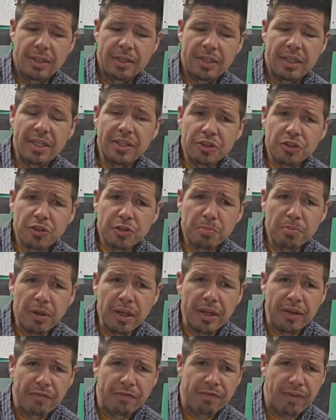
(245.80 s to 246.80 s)
teachers
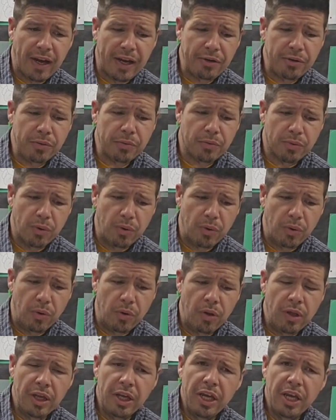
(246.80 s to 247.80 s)
play a vital
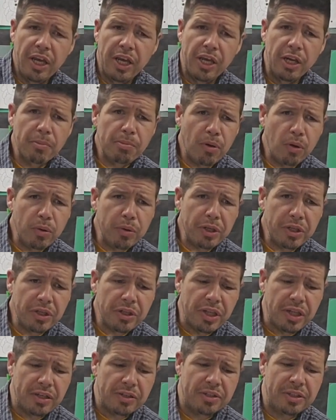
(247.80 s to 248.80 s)
role in upholding
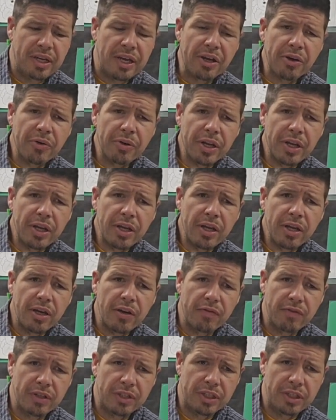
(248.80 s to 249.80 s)
the integrity
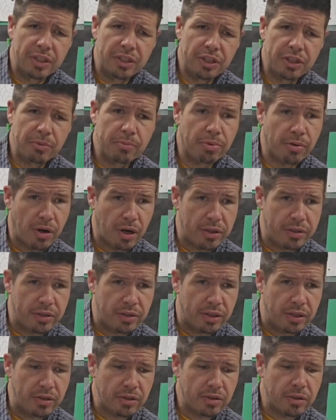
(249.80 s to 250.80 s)
of the teaching
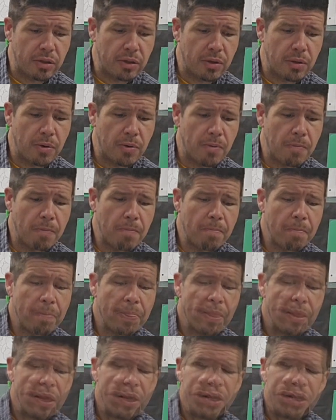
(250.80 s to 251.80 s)
process.
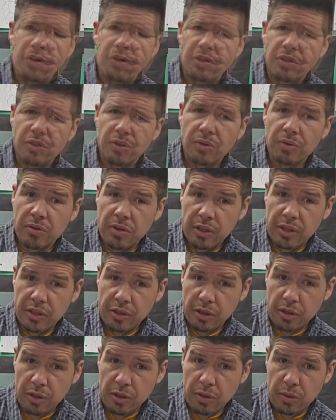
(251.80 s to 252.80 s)
This certainly
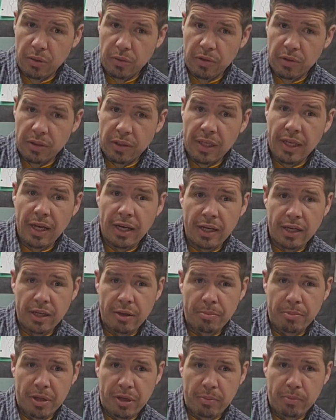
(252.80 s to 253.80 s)
includes the
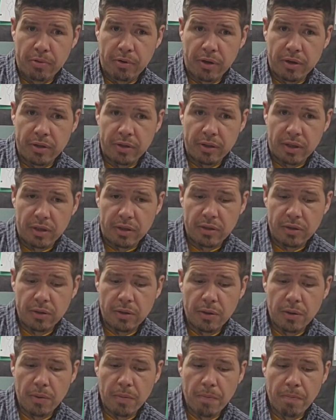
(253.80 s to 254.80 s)
IEP process.